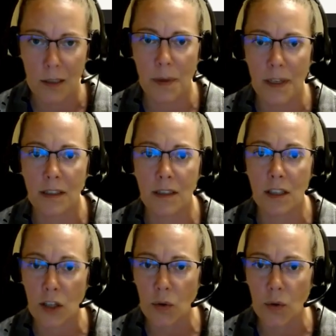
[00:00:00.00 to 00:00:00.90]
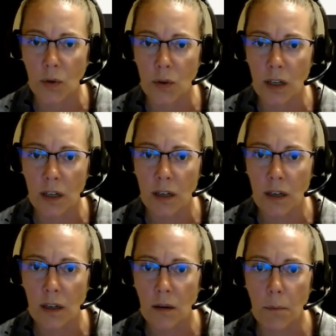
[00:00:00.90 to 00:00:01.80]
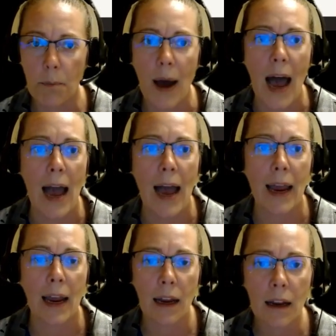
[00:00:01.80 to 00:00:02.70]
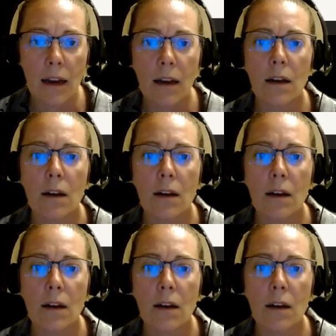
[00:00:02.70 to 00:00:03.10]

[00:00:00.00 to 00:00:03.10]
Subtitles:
to be skewed by